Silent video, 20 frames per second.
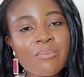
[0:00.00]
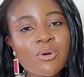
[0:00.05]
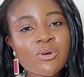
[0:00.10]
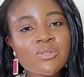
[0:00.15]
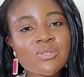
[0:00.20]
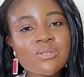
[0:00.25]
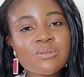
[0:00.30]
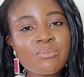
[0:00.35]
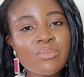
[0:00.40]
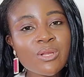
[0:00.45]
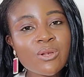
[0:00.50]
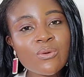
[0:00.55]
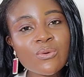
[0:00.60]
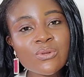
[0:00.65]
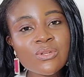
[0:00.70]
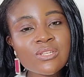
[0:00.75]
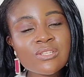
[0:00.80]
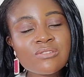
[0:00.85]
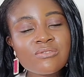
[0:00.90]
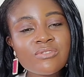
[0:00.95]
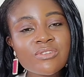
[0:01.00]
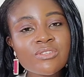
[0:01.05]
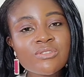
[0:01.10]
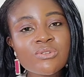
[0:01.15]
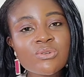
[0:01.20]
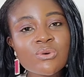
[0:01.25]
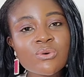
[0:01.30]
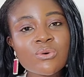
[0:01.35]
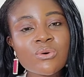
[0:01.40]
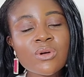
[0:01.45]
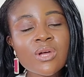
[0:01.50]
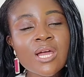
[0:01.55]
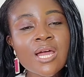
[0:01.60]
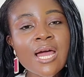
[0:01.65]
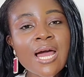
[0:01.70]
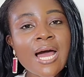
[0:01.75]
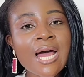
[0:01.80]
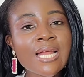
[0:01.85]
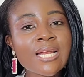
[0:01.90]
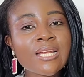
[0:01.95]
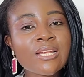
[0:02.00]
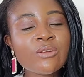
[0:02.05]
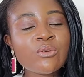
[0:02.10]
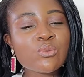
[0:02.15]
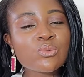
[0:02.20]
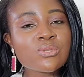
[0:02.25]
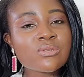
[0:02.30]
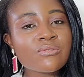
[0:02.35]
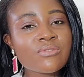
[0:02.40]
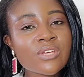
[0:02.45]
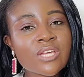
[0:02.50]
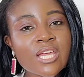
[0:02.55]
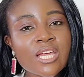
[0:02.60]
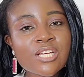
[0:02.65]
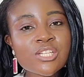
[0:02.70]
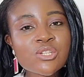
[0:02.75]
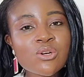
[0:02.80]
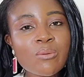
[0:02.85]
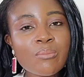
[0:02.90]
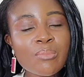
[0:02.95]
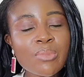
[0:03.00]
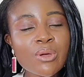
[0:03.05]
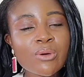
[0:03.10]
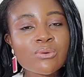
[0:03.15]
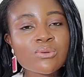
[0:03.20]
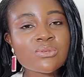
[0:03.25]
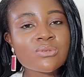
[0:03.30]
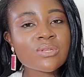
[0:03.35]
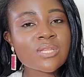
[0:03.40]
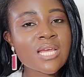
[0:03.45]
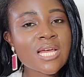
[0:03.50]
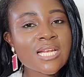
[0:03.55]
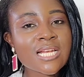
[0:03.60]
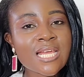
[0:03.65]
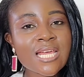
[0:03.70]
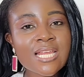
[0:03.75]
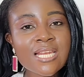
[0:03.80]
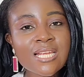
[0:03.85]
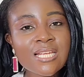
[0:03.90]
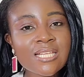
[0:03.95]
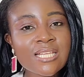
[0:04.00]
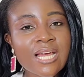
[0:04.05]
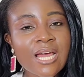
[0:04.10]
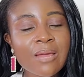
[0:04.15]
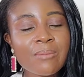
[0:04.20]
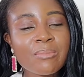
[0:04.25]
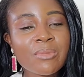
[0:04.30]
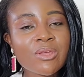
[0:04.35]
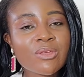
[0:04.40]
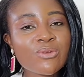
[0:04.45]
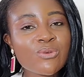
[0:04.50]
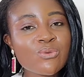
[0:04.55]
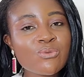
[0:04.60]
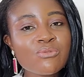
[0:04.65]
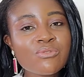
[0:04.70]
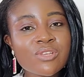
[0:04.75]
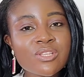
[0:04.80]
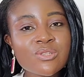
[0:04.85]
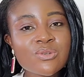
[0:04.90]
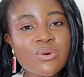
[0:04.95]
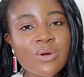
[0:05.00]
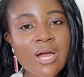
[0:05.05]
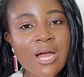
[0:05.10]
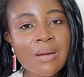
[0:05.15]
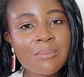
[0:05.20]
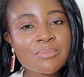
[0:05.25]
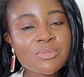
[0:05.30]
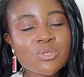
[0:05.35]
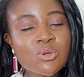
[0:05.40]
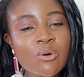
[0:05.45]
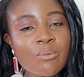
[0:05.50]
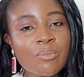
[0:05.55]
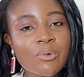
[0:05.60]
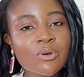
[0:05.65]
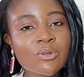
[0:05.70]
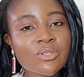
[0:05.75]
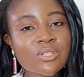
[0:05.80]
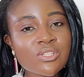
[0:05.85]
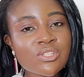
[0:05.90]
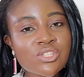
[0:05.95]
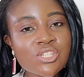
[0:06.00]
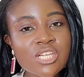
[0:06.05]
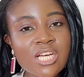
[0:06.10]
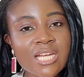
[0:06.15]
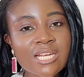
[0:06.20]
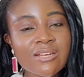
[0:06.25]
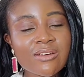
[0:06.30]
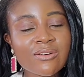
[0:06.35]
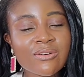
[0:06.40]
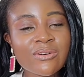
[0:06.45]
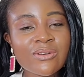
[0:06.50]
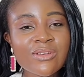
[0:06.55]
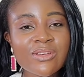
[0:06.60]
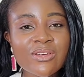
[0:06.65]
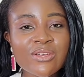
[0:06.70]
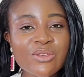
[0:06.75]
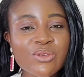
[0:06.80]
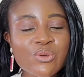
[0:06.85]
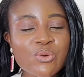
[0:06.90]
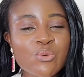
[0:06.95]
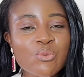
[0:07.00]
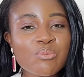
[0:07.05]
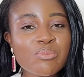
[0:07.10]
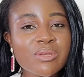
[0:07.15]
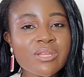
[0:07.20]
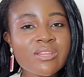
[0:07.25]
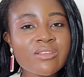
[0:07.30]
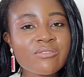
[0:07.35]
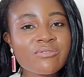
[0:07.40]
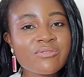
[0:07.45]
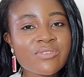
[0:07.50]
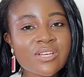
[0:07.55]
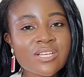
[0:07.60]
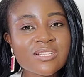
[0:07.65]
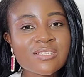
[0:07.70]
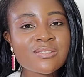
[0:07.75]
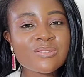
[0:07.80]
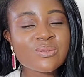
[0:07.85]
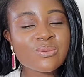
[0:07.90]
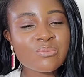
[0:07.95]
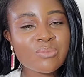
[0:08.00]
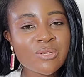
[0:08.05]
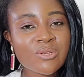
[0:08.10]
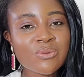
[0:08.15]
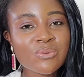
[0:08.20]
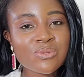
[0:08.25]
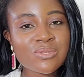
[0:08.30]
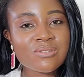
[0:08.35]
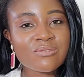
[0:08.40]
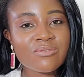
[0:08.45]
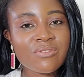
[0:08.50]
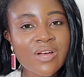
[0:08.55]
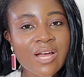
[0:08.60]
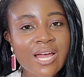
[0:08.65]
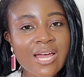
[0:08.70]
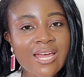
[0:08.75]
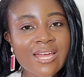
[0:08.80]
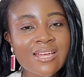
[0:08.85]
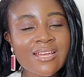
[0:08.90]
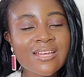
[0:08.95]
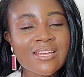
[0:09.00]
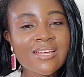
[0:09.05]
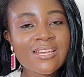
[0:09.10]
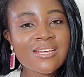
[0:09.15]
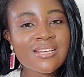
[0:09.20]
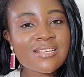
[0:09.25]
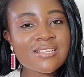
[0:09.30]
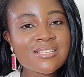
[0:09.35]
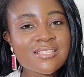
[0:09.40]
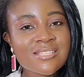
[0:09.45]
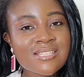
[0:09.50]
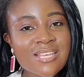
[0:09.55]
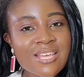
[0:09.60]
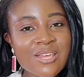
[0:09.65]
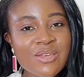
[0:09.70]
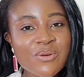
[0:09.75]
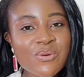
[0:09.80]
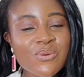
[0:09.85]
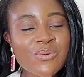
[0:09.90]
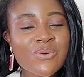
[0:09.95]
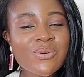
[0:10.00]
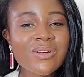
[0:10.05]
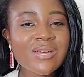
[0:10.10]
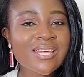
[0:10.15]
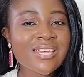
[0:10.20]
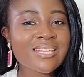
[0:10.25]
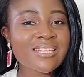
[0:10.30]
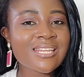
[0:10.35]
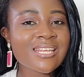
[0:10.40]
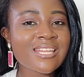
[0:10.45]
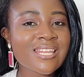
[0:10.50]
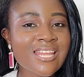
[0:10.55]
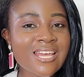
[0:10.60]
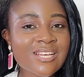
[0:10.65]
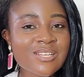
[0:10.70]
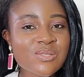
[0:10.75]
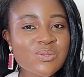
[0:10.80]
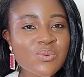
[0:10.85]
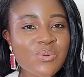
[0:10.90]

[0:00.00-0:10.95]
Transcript: button below this video and the notification bell, so that anytime a new video comes up on this channel, you will be the first to be notified. See you in the next